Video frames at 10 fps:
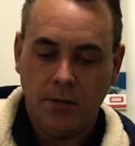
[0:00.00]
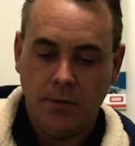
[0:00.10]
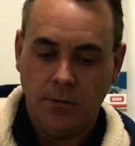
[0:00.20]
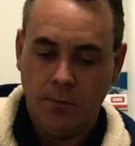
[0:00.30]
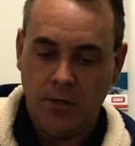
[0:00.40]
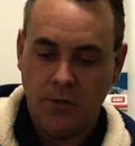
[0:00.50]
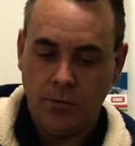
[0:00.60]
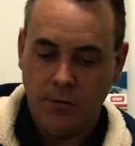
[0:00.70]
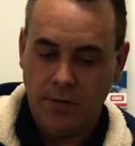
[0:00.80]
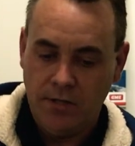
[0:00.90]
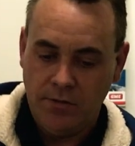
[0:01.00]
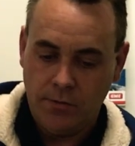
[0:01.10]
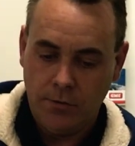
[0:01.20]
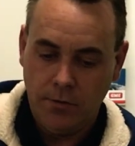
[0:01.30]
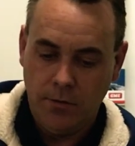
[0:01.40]
to do is we're going to join these
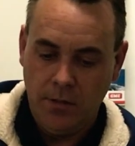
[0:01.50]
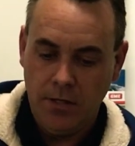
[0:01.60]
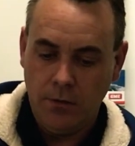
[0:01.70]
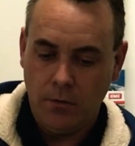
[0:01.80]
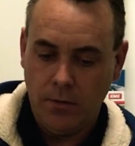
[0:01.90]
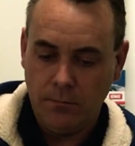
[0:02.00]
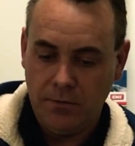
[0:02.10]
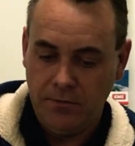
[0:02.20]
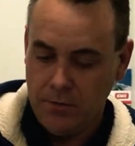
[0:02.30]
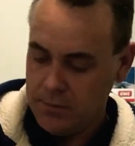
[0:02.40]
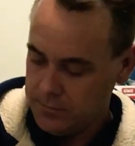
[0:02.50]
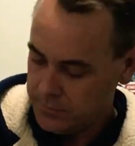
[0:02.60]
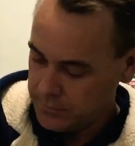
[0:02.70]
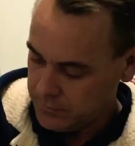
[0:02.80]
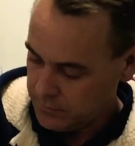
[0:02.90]
two in line with a
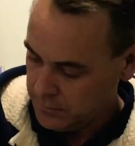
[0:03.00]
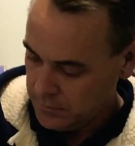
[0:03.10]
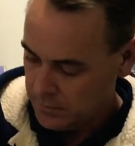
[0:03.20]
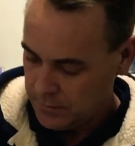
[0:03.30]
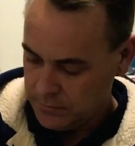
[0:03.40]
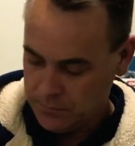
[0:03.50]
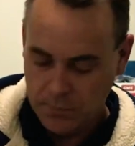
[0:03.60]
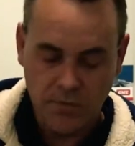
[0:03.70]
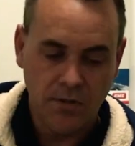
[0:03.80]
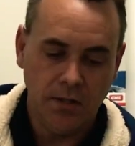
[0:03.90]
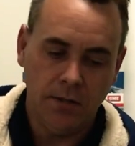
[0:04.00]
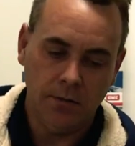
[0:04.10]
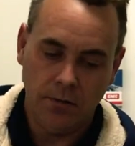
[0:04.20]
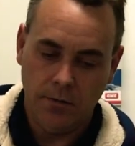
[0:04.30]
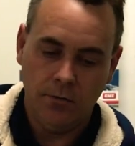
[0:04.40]
fuse. So once again,
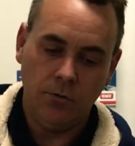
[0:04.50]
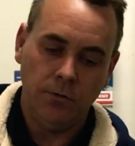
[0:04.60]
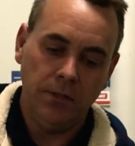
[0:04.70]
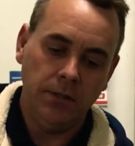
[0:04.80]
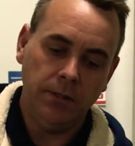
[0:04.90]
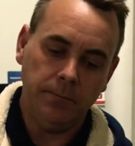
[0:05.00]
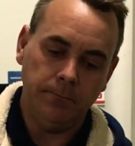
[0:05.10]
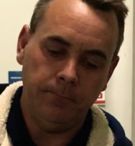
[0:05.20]
joining clip.